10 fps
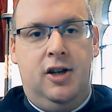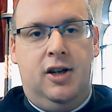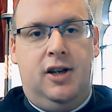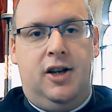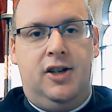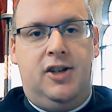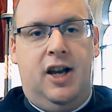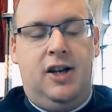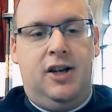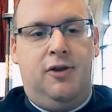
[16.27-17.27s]
and I
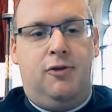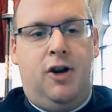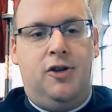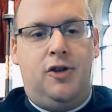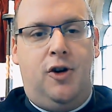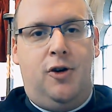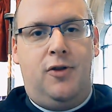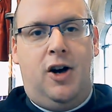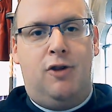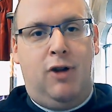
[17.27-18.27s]
stand in front of
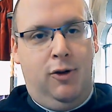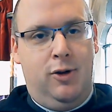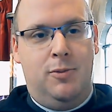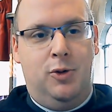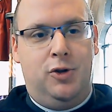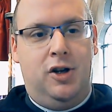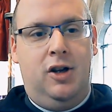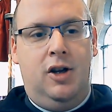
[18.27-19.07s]
our Requiem altar